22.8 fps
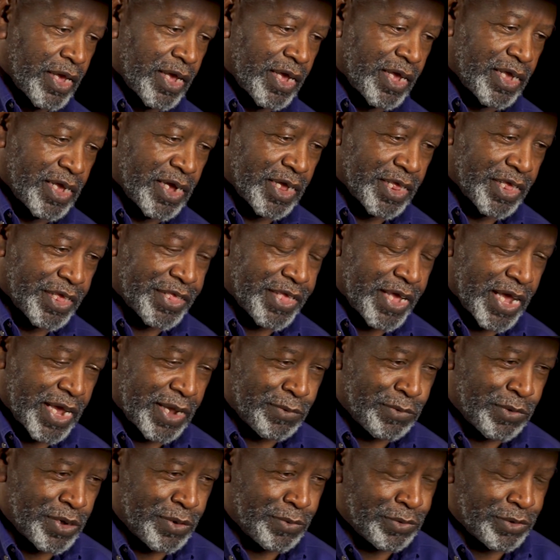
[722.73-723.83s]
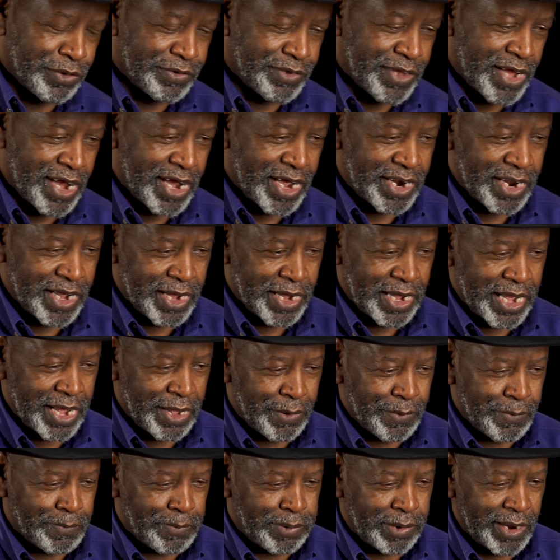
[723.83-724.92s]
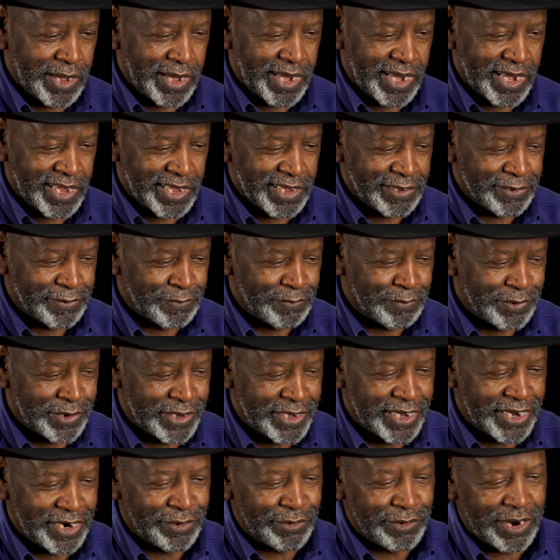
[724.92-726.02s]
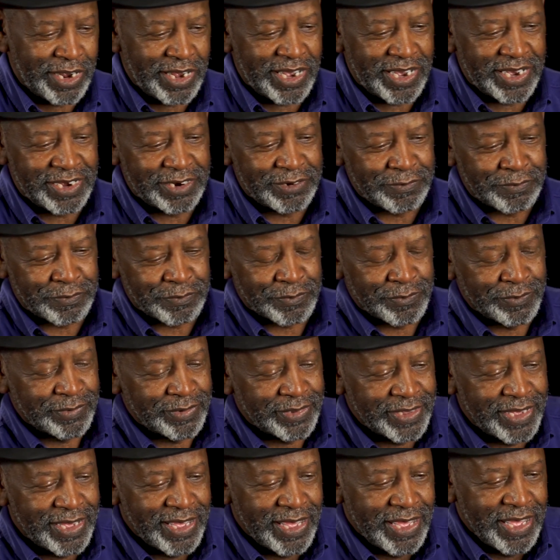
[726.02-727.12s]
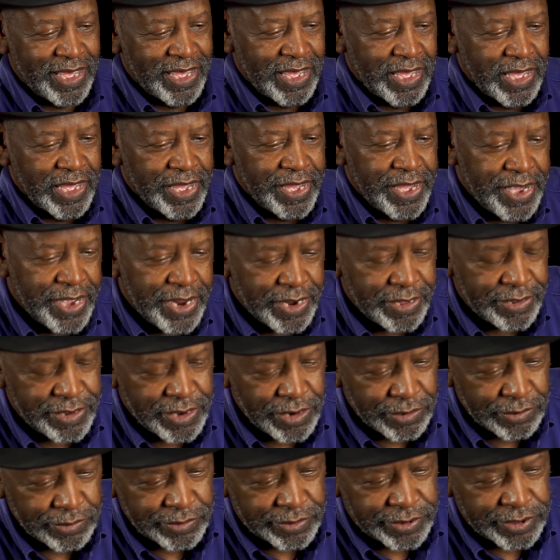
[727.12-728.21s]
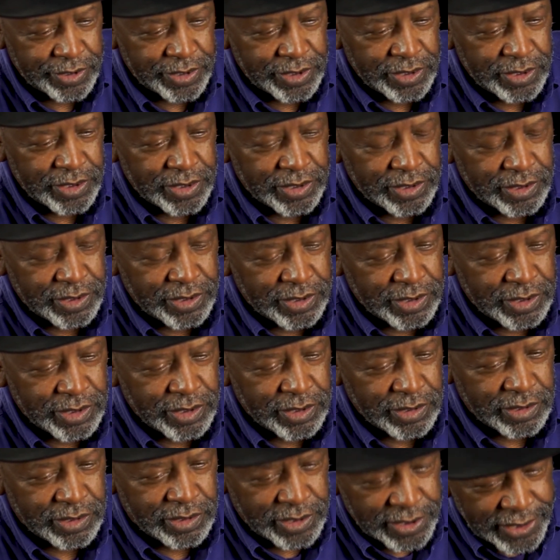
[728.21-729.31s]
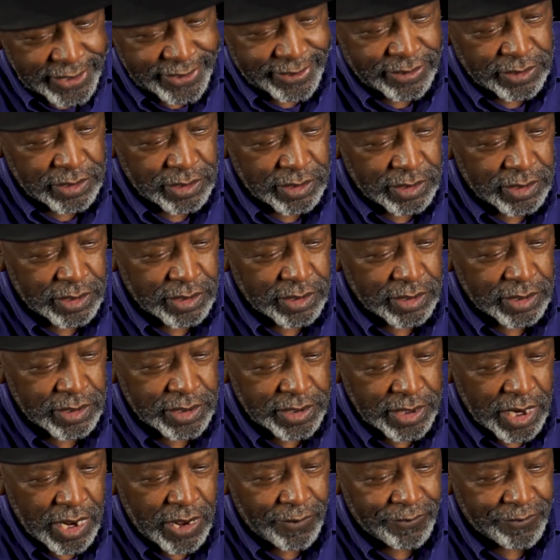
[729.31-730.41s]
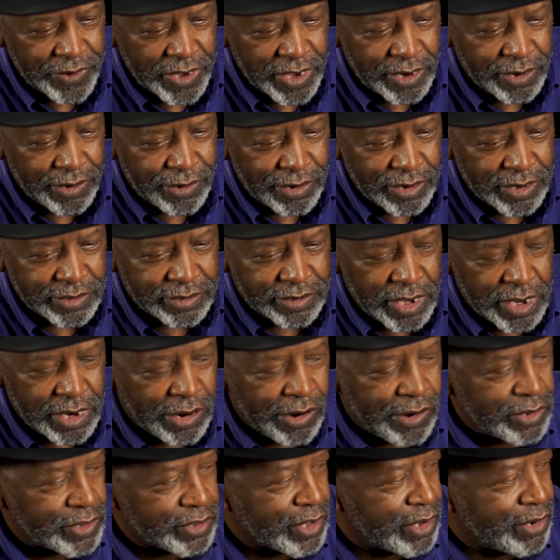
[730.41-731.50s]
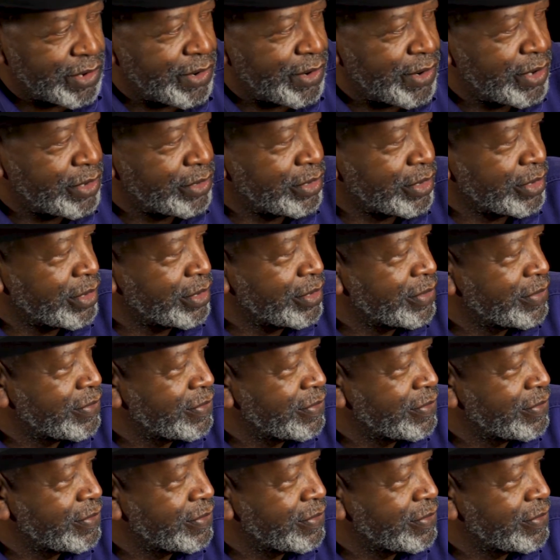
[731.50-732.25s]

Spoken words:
And the other thing, we was down there playing around, and the Joe said, "Jesse, get off that horse. That horse gonna hurt you."